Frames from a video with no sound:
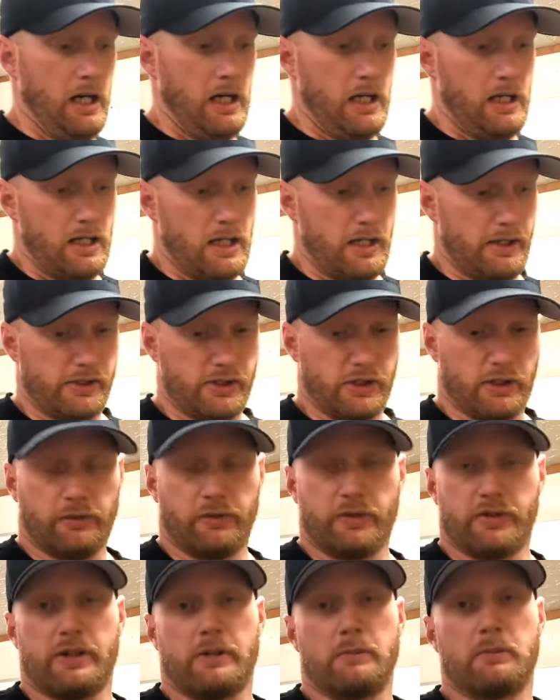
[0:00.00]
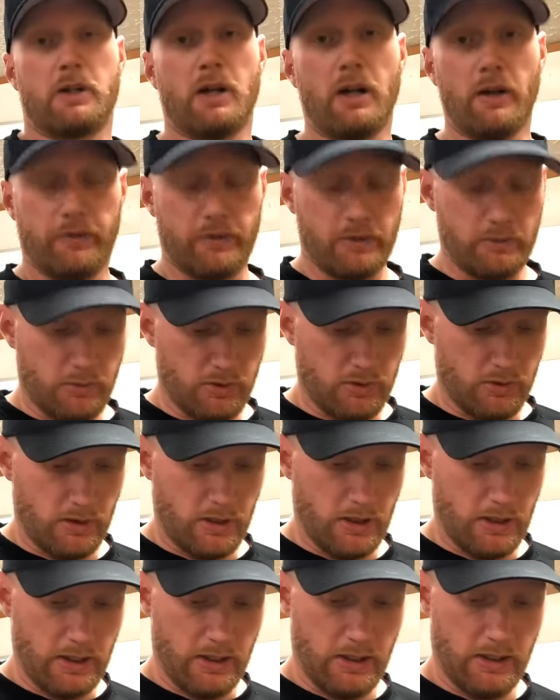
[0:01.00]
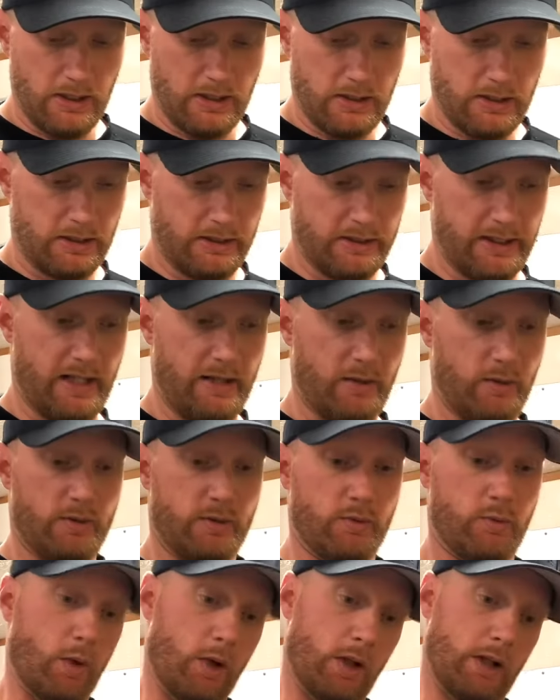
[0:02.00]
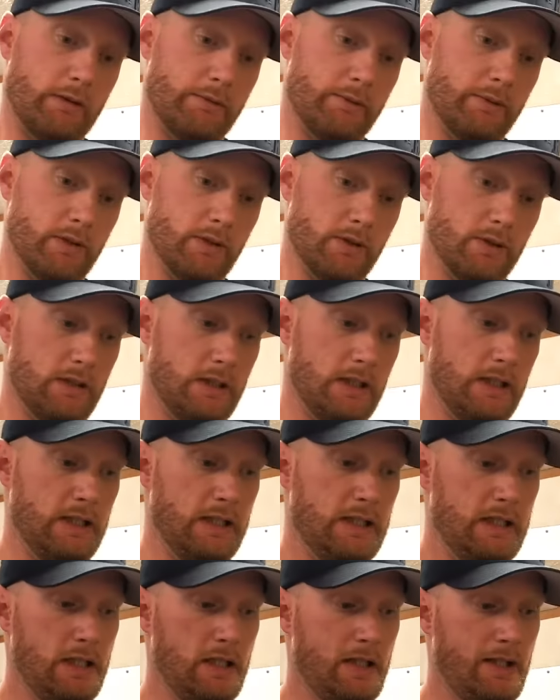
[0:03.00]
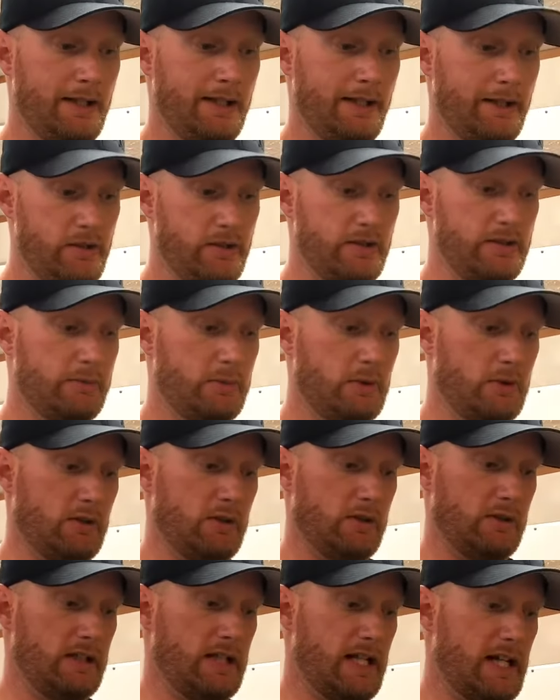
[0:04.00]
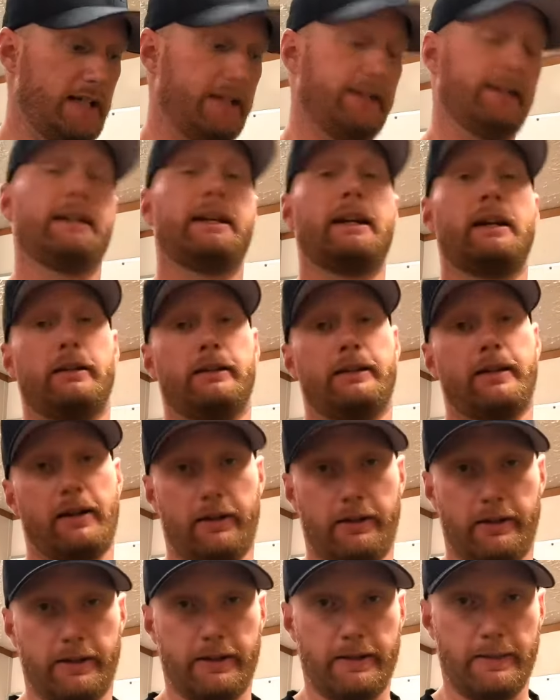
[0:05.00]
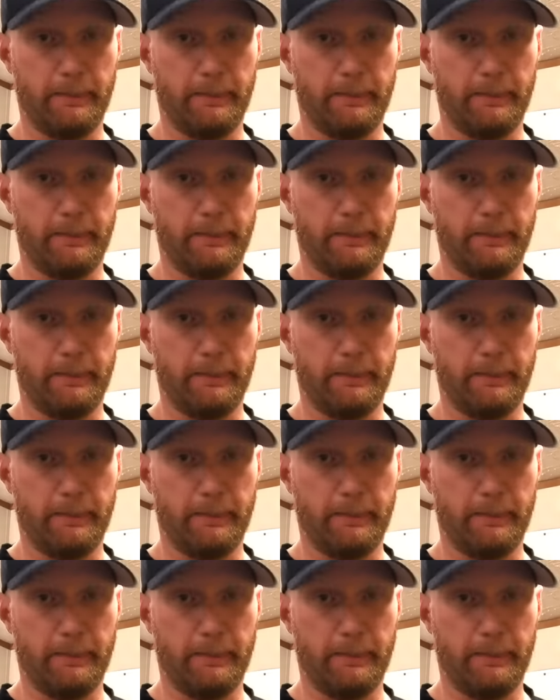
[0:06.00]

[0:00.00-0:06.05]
I was looking for something comfortable, that was workable, usable. I didn't care tearing up,